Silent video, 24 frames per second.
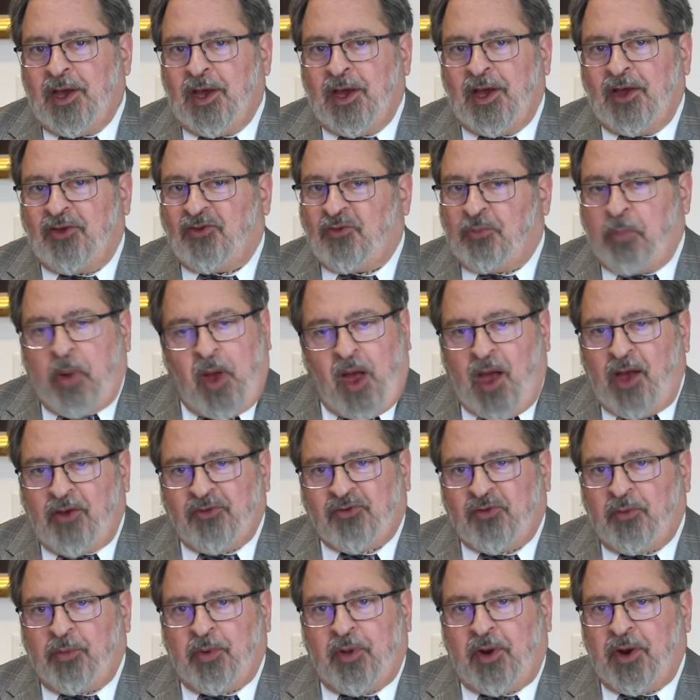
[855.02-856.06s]
is
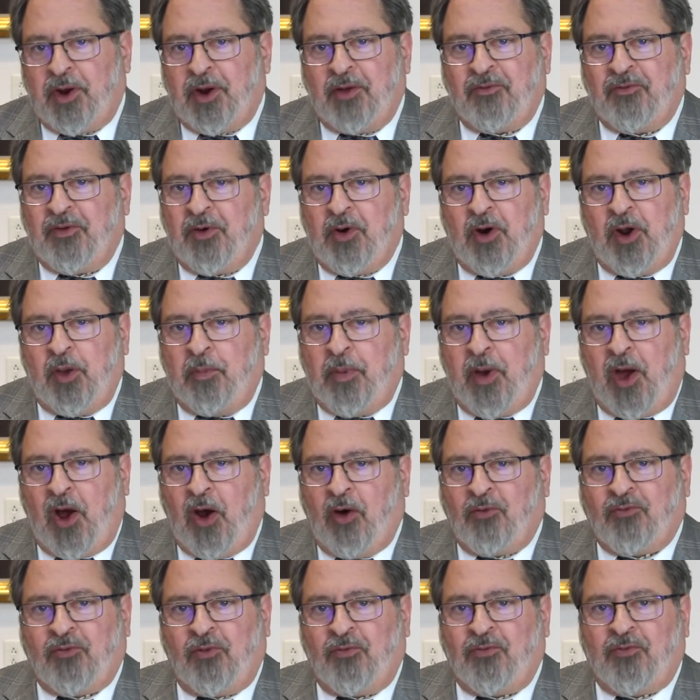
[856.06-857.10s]
possible and a very
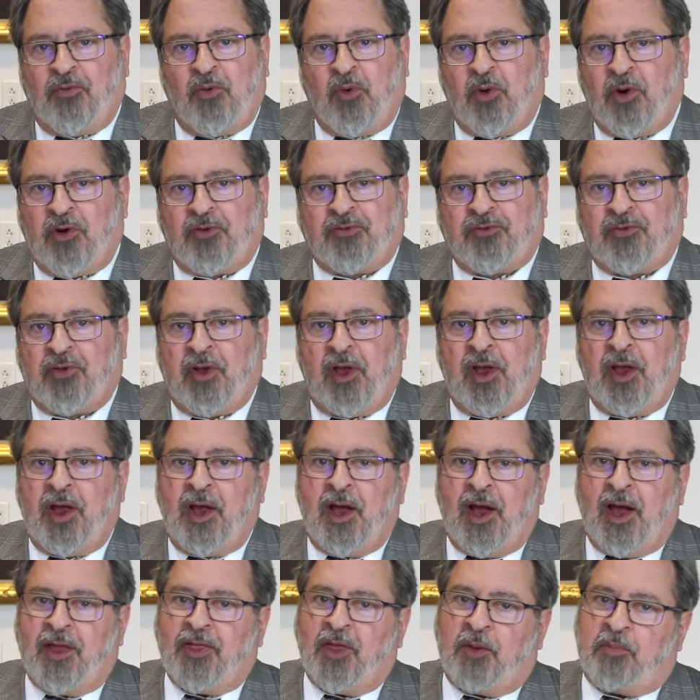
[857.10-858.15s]
powerful force,
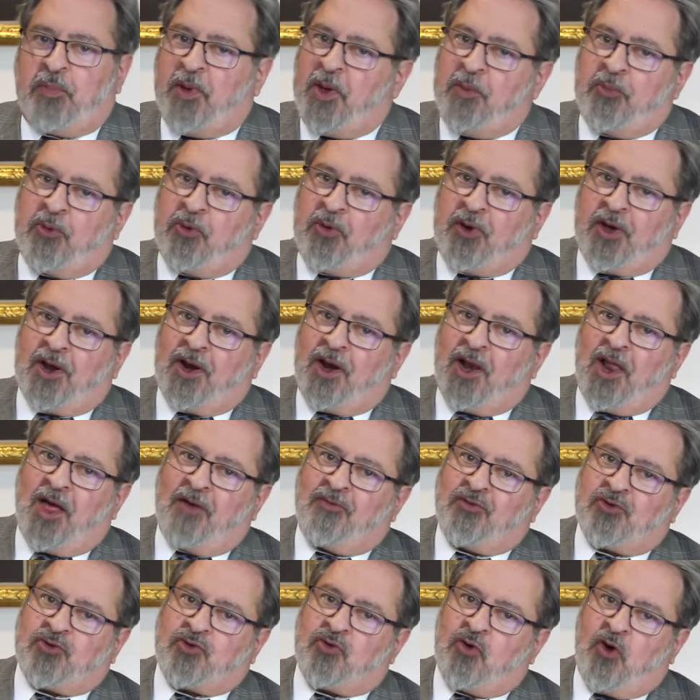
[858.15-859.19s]
and that people can
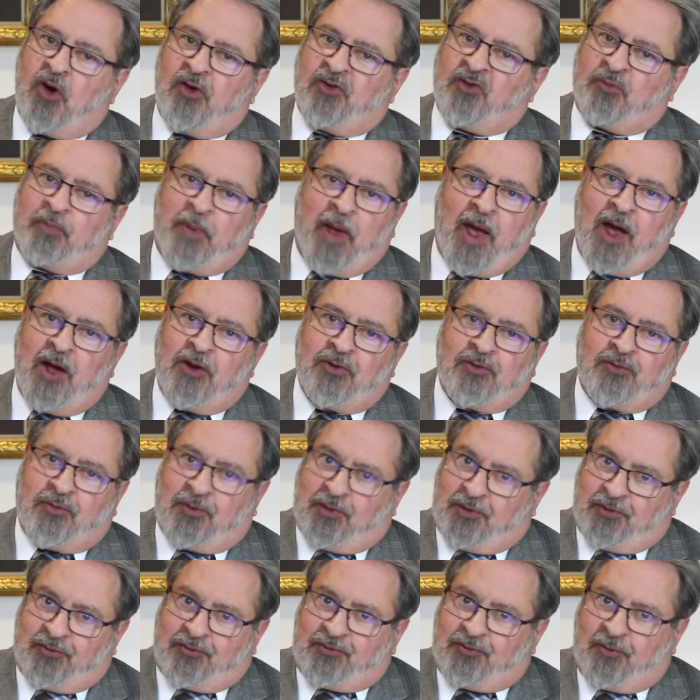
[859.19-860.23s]
love across
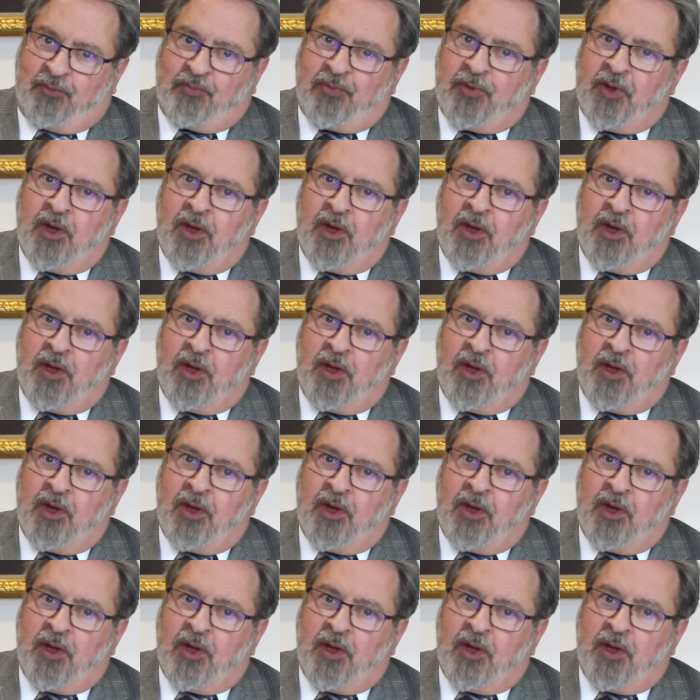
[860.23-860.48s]
boundaries.